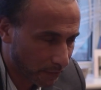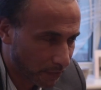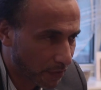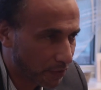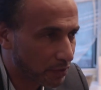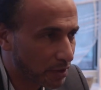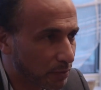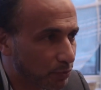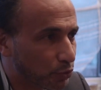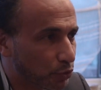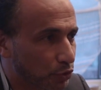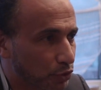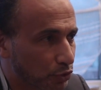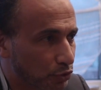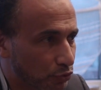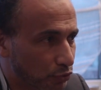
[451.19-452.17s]
very
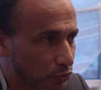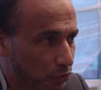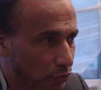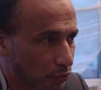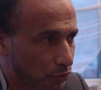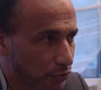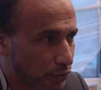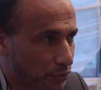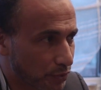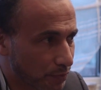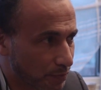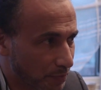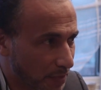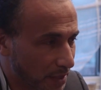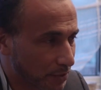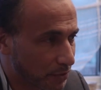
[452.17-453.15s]
important rules
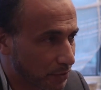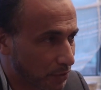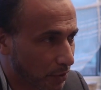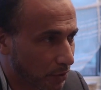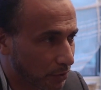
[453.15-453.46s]
based